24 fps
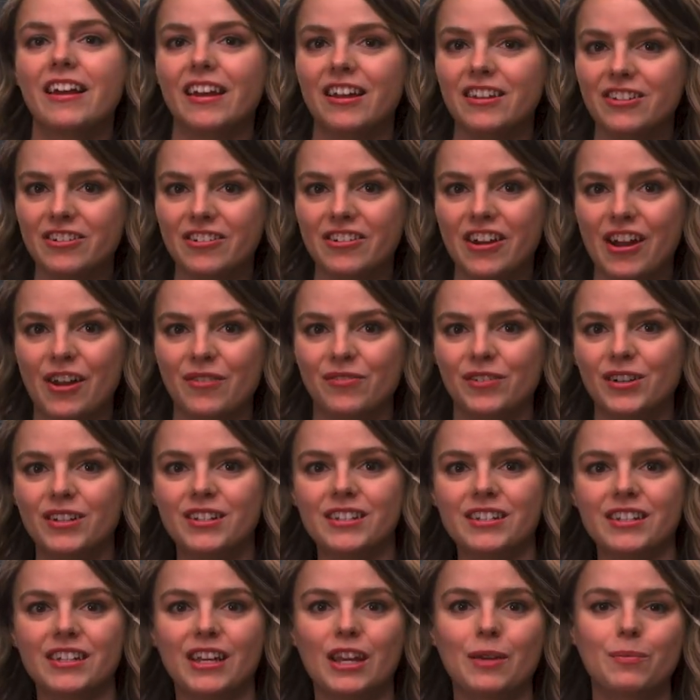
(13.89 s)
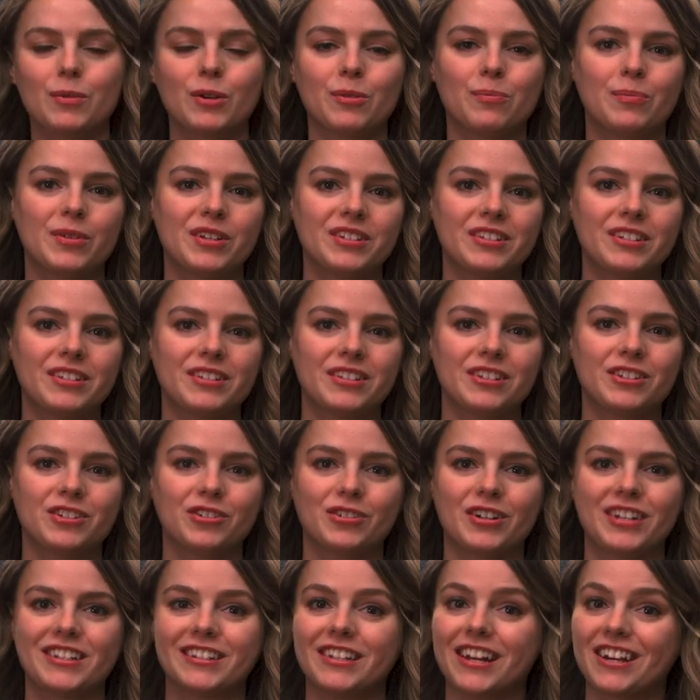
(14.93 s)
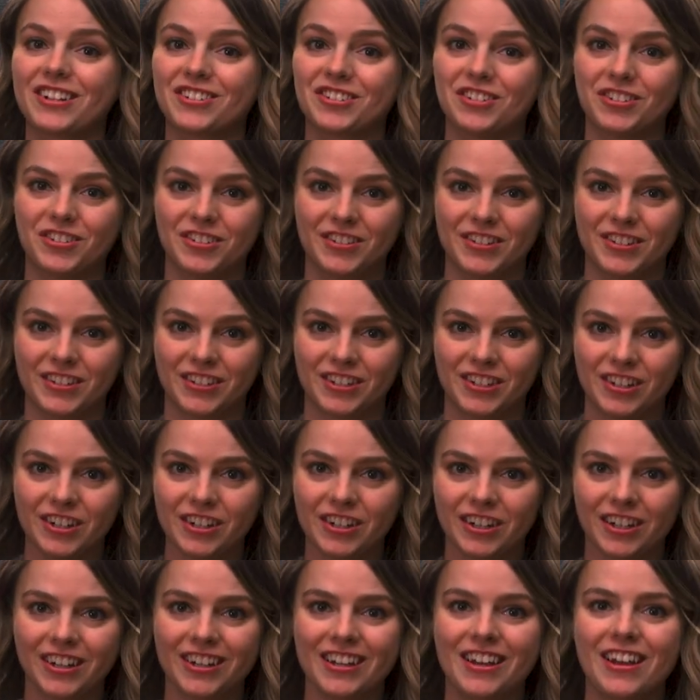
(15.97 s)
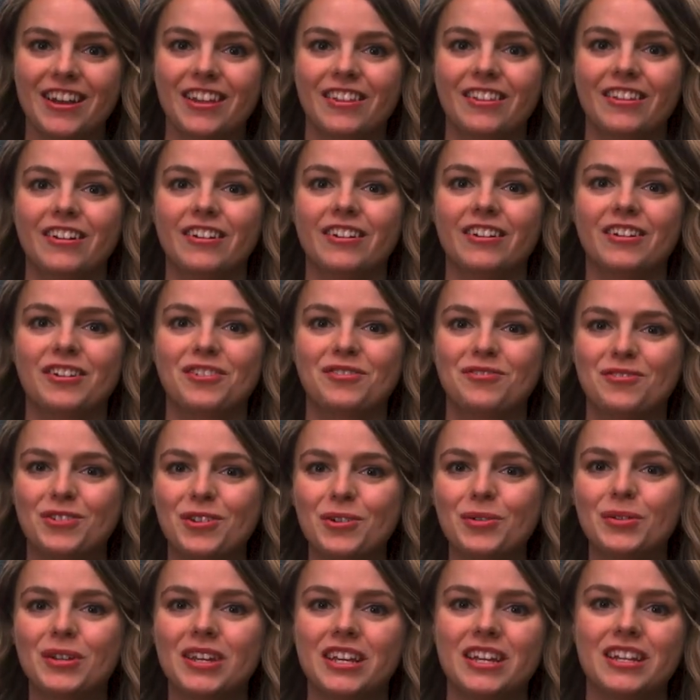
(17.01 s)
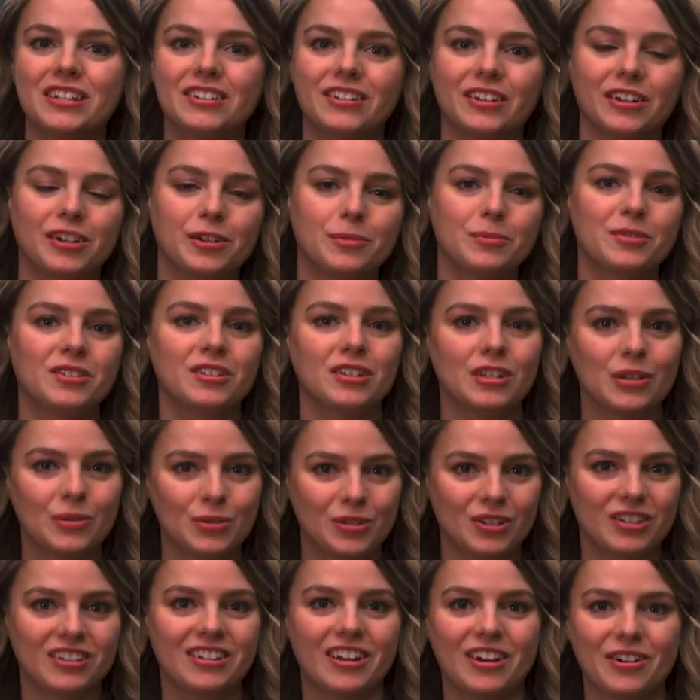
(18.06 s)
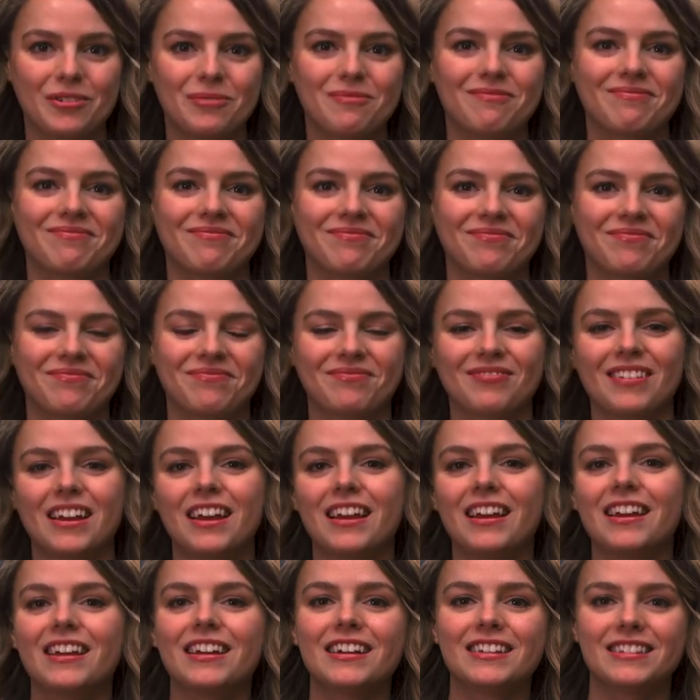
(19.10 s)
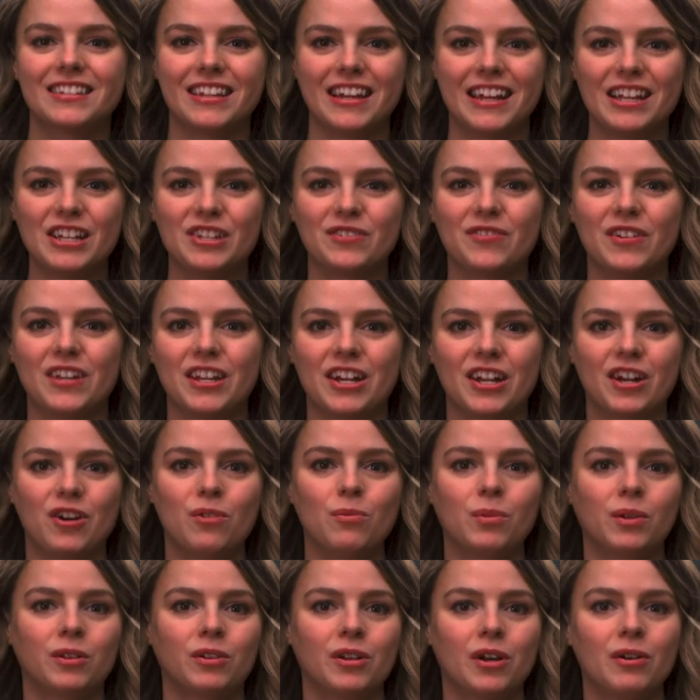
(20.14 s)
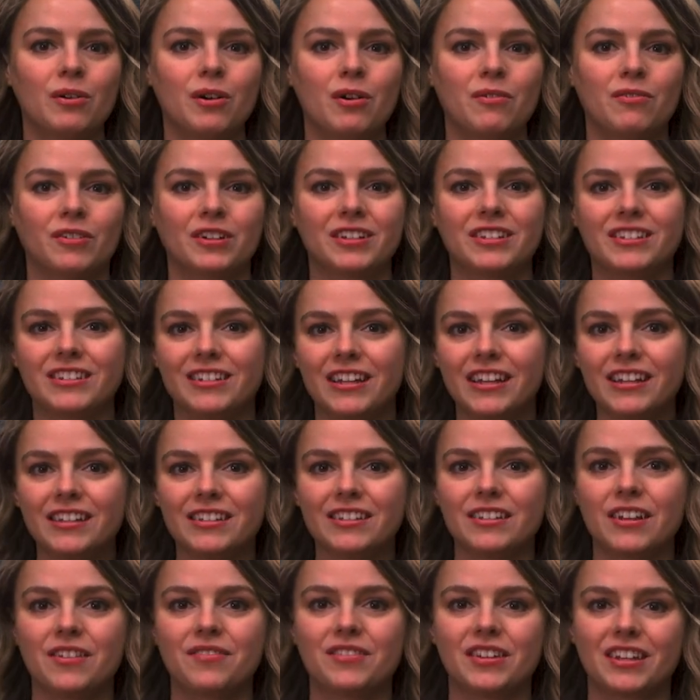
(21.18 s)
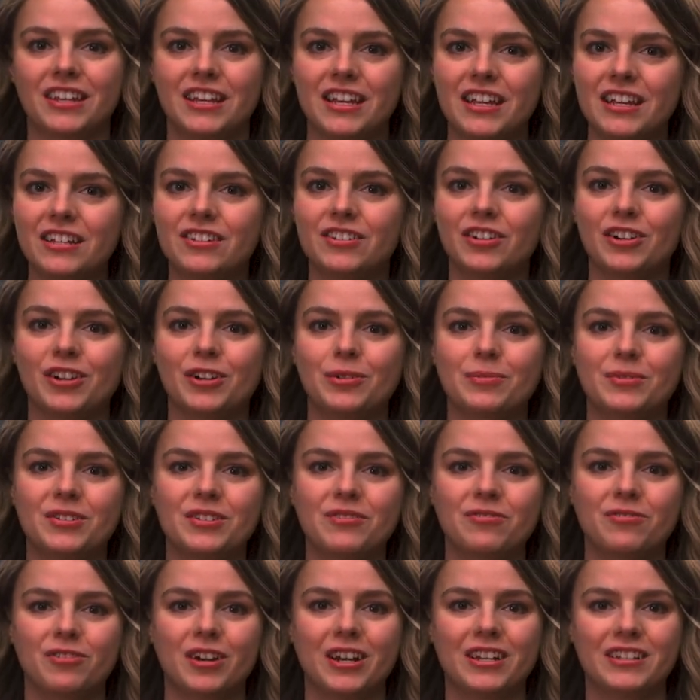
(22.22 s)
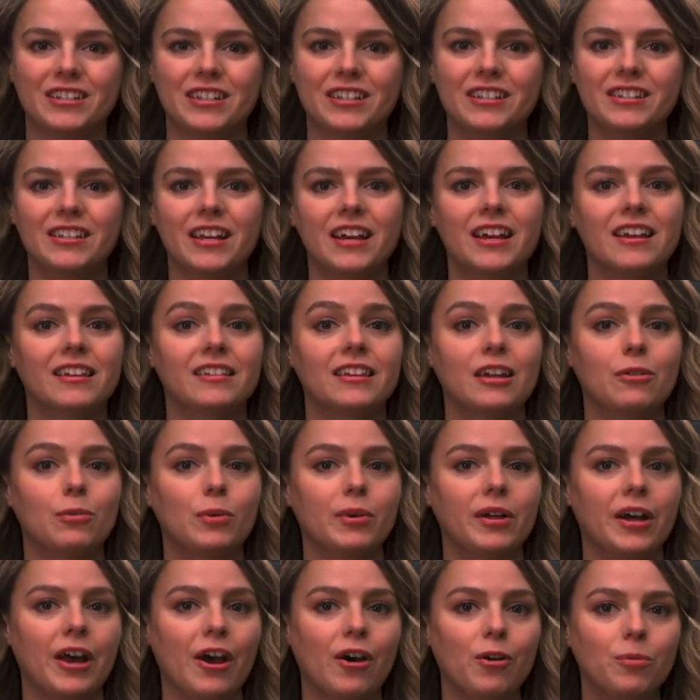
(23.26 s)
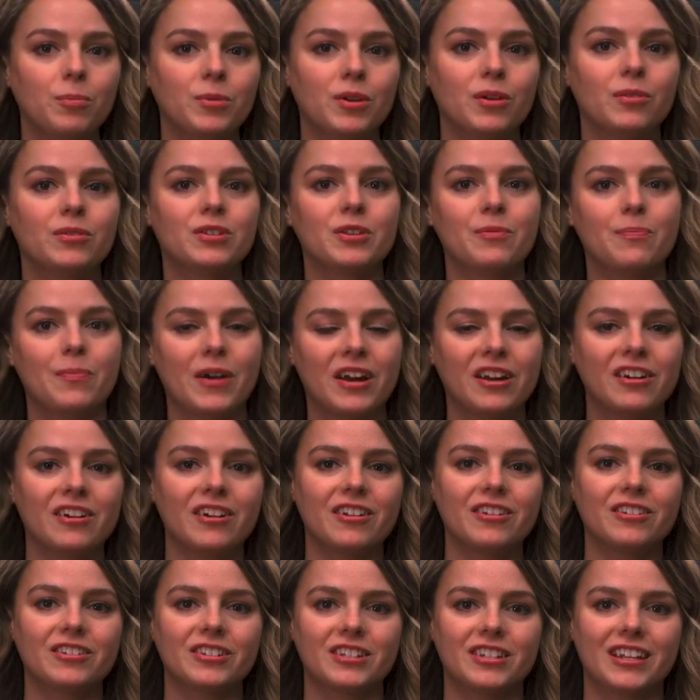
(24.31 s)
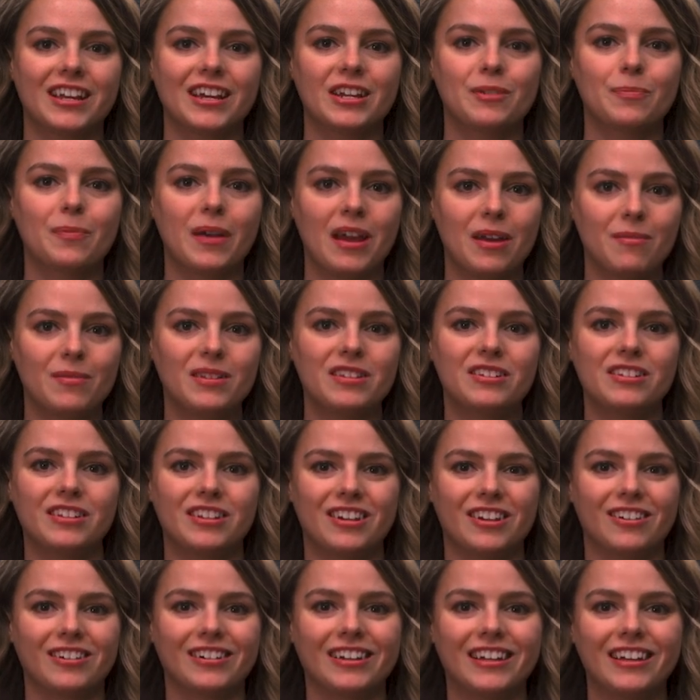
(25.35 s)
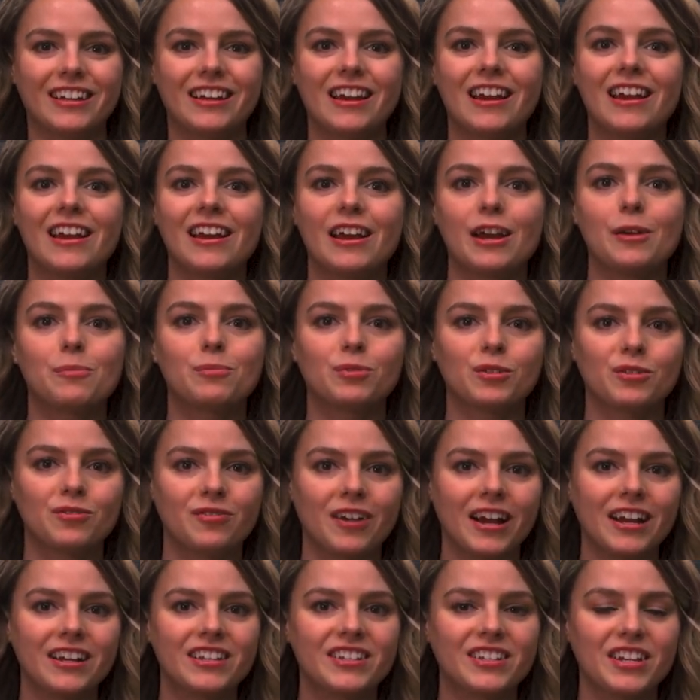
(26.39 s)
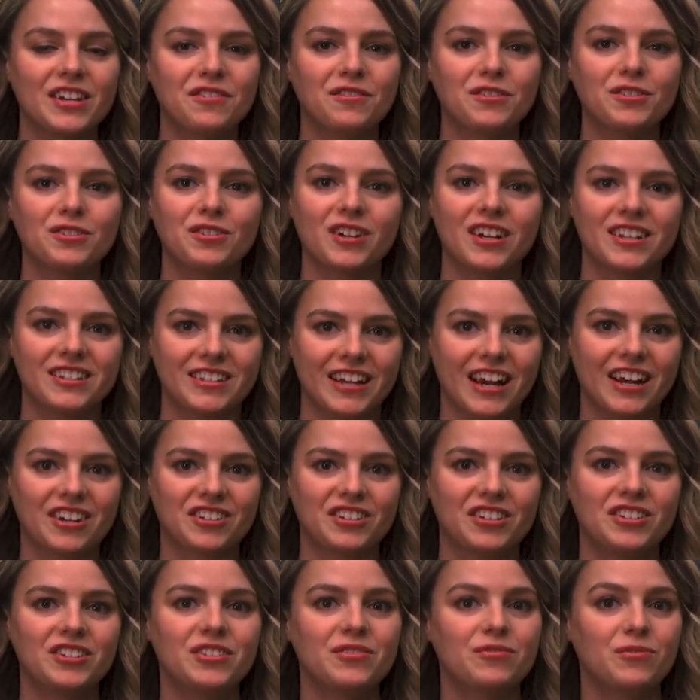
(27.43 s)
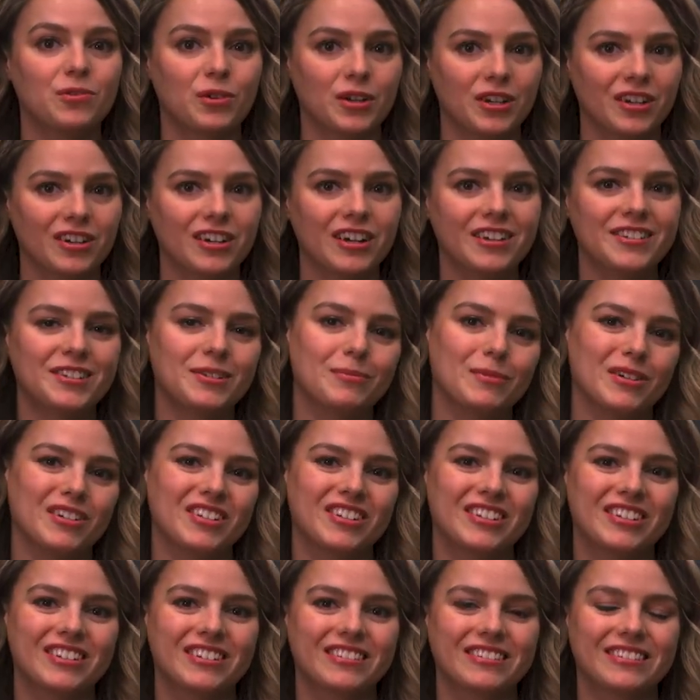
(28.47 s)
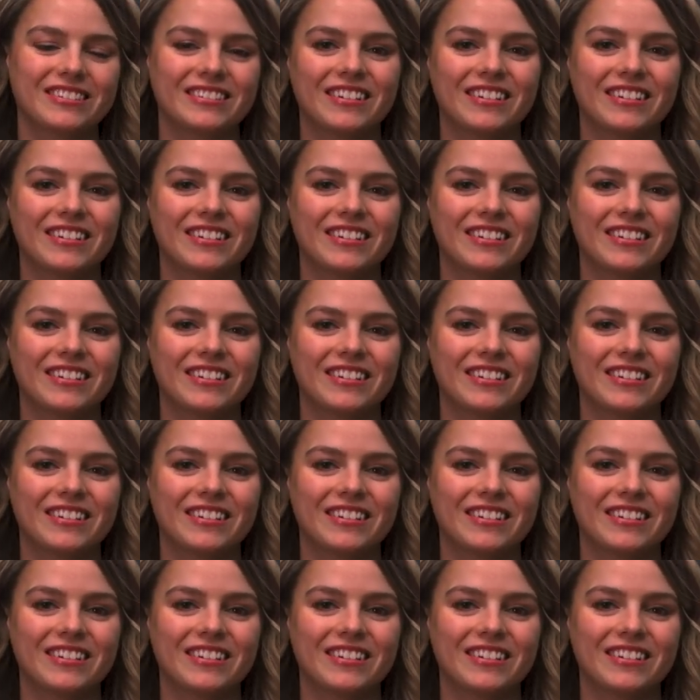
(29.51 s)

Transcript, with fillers: In your efforts to keep your business's transactions secure, there are a few key terms you should know. Today's video will go over six of the key terms and phrases that will help you to better understand payment security and provide safer transactions for your customers.